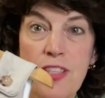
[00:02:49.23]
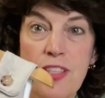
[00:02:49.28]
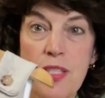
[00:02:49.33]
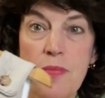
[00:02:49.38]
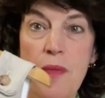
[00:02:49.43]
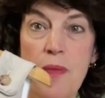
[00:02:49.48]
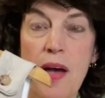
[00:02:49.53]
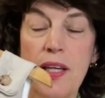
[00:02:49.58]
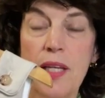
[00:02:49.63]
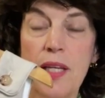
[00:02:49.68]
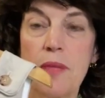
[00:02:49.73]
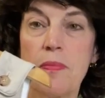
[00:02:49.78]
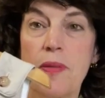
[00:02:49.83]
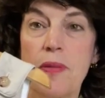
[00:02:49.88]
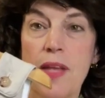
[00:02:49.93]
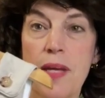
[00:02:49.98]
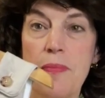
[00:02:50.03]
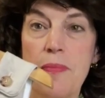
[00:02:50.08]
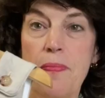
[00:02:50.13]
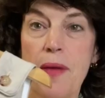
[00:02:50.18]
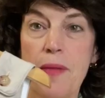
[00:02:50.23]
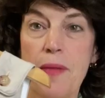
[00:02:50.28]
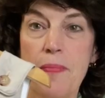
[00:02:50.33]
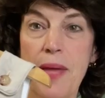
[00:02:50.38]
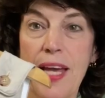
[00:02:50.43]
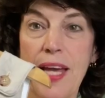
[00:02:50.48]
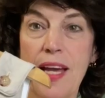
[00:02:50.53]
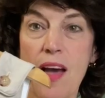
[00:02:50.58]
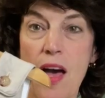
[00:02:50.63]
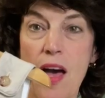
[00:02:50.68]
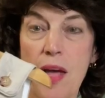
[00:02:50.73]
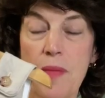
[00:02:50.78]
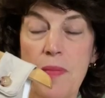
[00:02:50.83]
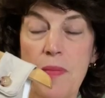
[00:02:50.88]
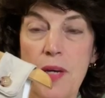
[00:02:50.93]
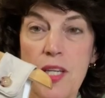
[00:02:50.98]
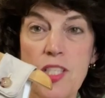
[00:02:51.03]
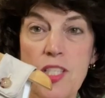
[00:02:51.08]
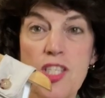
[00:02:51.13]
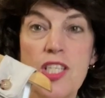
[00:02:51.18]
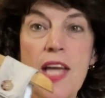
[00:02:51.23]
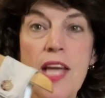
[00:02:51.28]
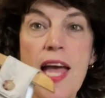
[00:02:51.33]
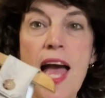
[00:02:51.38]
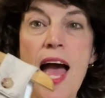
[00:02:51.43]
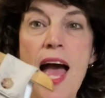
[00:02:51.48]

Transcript: a smocking plate by Pink Holly Bush.